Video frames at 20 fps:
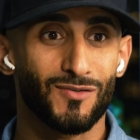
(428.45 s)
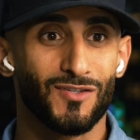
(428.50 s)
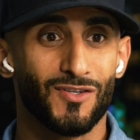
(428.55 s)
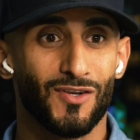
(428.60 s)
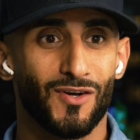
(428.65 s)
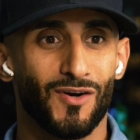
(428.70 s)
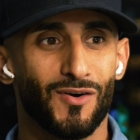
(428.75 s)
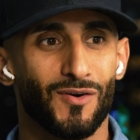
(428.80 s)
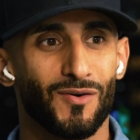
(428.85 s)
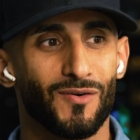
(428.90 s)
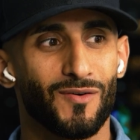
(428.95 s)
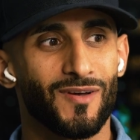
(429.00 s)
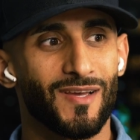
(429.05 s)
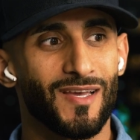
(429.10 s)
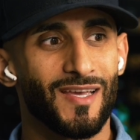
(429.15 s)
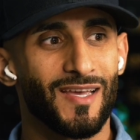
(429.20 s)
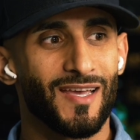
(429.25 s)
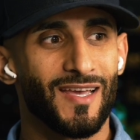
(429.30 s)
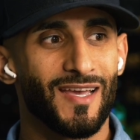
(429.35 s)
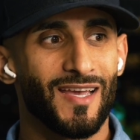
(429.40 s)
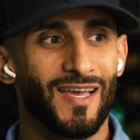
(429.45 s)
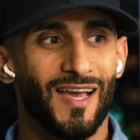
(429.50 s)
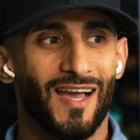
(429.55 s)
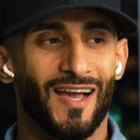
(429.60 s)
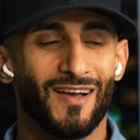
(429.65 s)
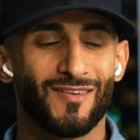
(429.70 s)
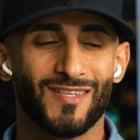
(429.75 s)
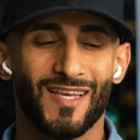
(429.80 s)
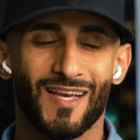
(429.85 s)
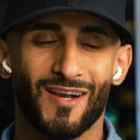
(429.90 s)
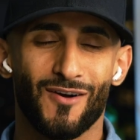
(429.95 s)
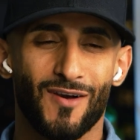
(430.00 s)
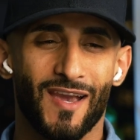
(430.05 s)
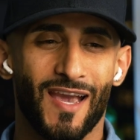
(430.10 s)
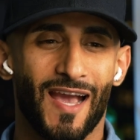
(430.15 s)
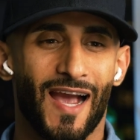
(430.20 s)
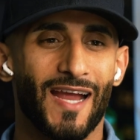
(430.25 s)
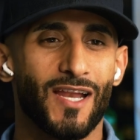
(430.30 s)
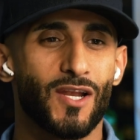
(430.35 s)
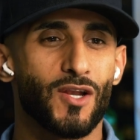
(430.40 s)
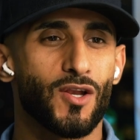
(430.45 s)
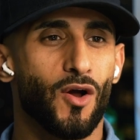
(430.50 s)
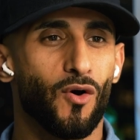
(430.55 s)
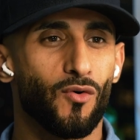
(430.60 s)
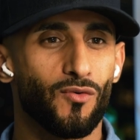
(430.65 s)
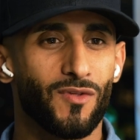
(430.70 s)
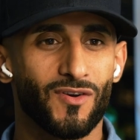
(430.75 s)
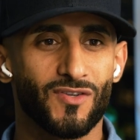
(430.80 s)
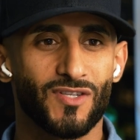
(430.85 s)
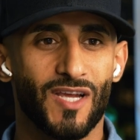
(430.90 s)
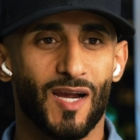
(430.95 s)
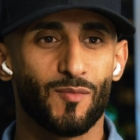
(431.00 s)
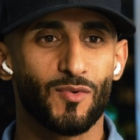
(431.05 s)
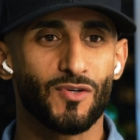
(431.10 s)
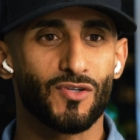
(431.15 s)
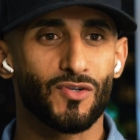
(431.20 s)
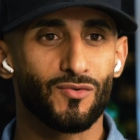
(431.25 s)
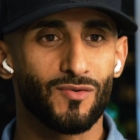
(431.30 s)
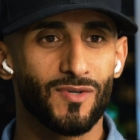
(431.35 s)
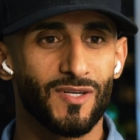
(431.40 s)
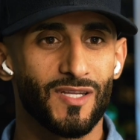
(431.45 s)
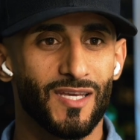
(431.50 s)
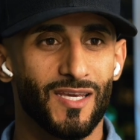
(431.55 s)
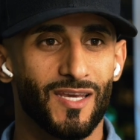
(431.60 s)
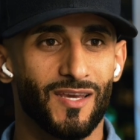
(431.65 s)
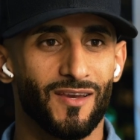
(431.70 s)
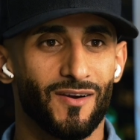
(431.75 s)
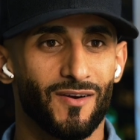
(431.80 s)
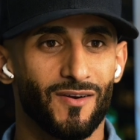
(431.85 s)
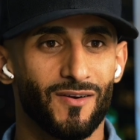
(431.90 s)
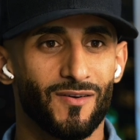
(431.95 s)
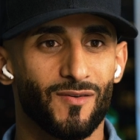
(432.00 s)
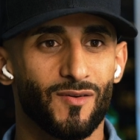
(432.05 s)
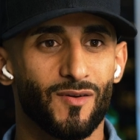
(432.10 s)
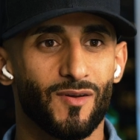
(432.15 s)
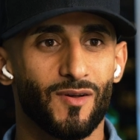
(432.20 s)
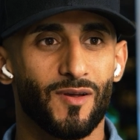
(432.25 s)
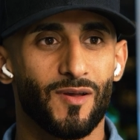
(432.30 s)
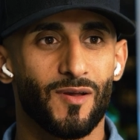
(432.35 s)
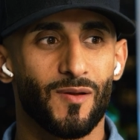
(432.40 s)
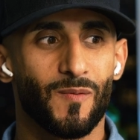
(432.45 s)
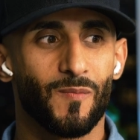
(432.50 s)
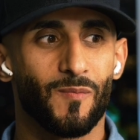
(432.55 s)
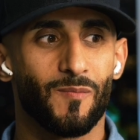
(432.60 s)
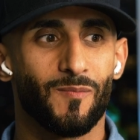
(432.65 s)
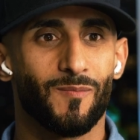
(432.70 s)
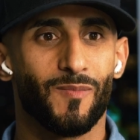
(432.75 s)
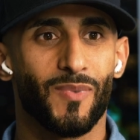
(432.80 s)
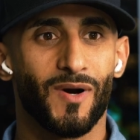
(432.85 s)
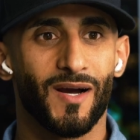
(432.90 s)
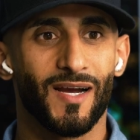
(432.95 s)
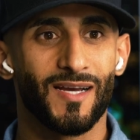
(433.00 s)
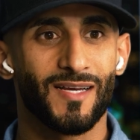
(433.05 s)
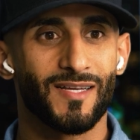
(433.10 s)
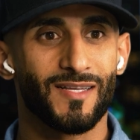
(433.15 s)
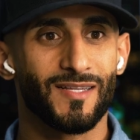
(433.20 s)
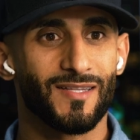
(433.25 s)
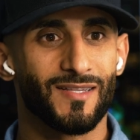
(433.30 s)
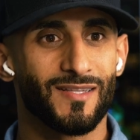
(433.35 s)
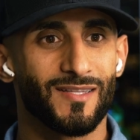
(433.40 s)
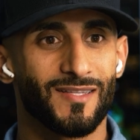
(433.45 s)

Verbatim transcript: So I was like, okay, I know there's opportunity here but